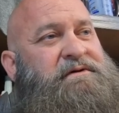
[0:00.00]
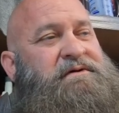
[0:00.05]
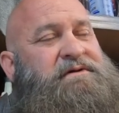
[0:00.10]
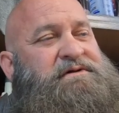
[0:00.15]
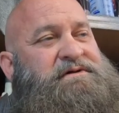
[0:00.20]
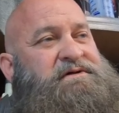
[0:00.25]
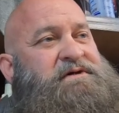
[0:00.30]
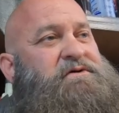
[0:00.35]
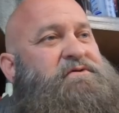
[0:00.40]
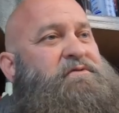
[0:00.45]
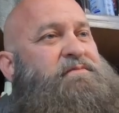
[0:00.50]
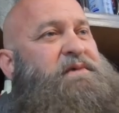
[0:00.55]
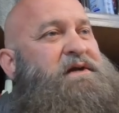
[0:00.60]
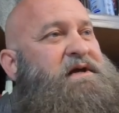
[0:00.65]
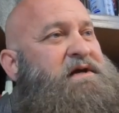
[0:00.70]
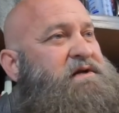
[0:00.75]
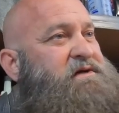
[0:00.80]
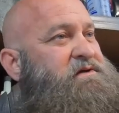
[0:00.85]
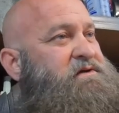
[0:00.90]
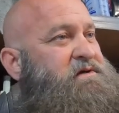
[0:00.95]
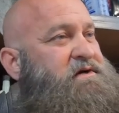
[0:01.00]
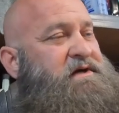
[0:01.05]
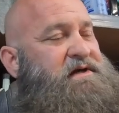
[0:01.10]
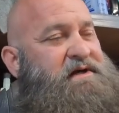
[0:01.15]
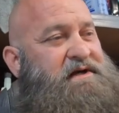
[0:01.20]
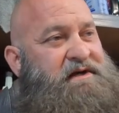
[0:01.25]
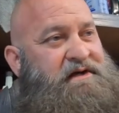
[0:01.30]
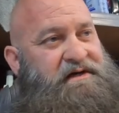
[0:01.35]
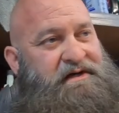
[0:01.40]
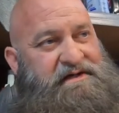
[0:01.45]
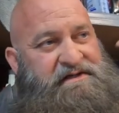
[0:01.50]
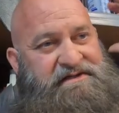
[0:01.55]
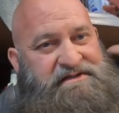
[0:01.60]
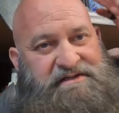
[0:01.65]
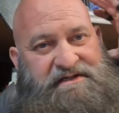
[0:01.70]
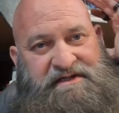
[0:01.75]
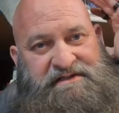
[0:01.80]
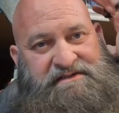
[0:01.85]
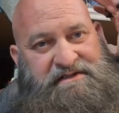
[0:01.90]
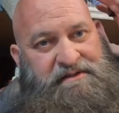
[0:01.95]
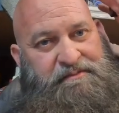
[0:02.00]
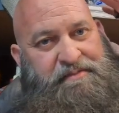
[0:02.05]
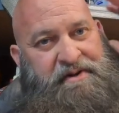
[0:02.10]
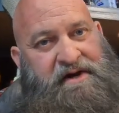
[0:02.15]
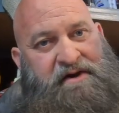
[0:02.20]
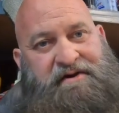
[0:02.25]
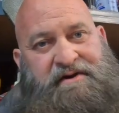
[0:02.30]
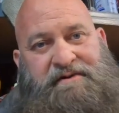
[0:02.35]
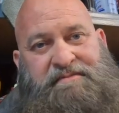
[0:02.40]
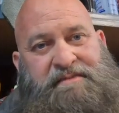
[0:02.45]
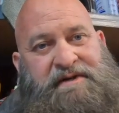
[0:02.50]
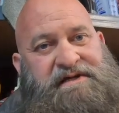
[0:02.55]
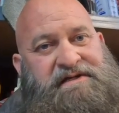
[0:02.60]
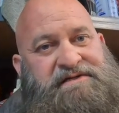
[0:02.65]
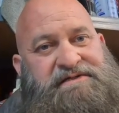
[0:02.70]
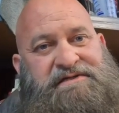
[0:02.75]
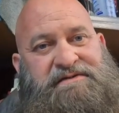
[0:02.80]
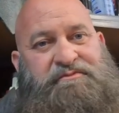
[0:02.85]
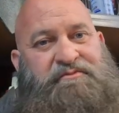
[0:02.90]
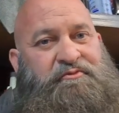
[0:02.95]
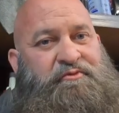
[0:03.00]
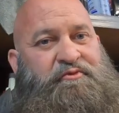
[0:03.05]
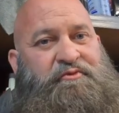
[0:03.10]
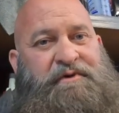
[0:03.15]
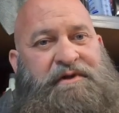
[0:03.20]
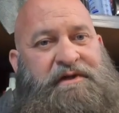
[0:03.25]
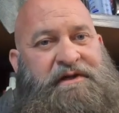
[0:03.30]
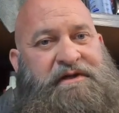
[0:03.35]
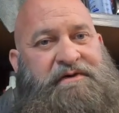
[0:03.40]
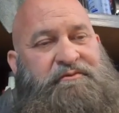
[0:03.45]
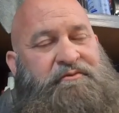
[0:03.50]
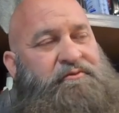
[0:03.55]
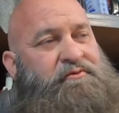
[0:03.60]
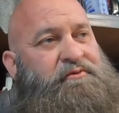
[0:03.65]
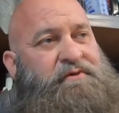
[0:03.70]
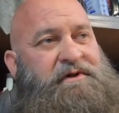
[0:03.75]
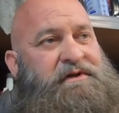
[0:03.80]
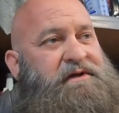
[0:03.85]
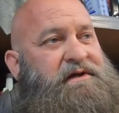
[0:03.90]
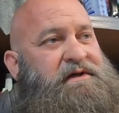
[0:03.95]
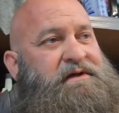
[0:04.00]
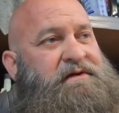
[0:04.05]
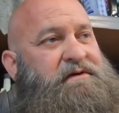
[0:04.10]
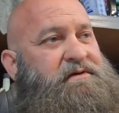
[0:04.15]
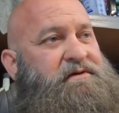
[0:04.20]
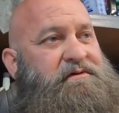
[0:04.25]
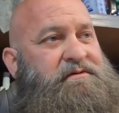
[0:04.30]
So I began looking at a lot of seats. LaPera makes some really, really